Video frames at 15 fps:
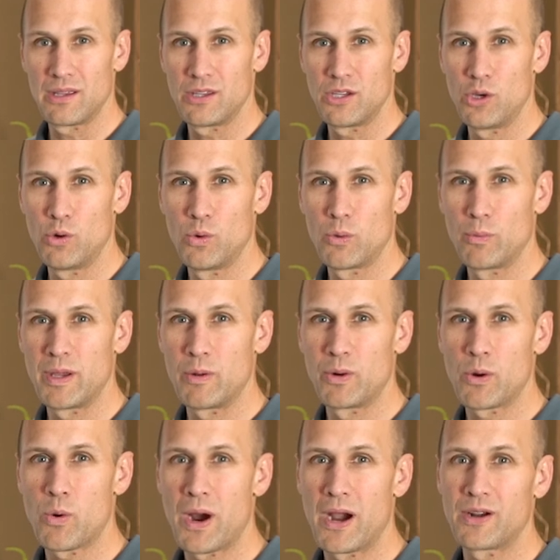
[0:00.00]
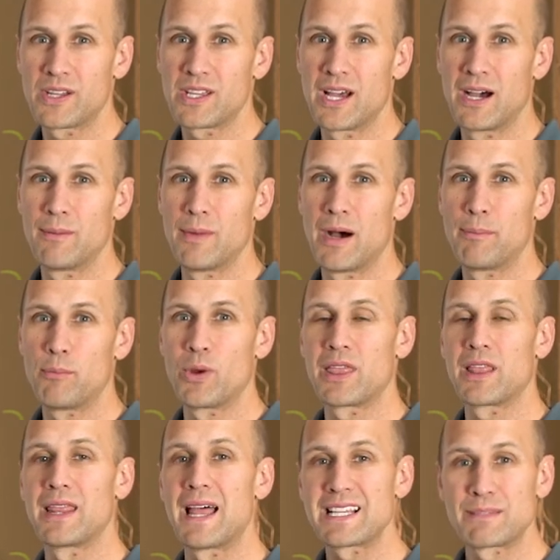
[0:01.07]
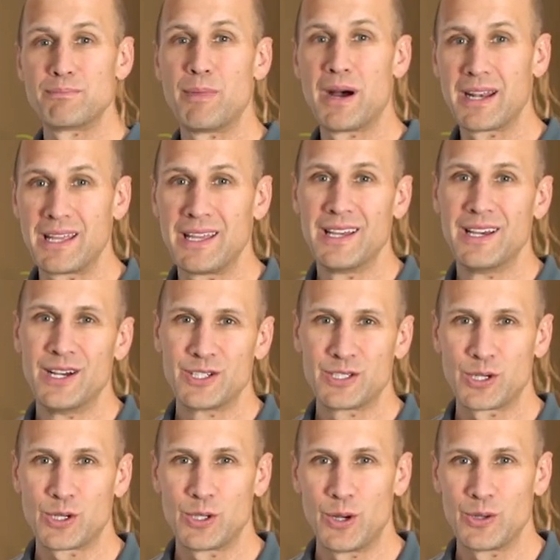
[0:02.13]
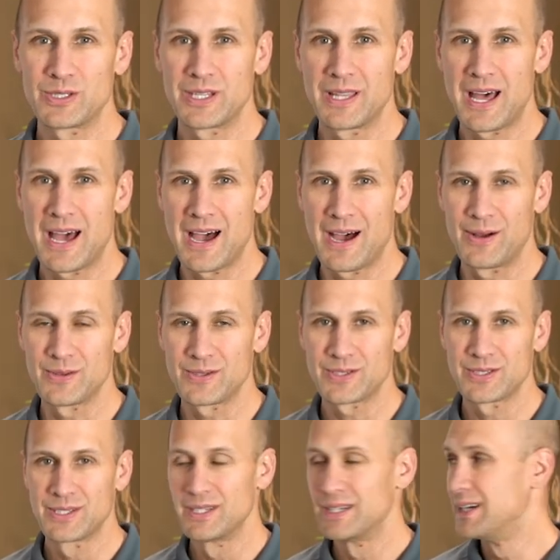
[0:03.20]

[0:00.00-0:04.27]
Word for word: you will be required to come up with less money to close on the house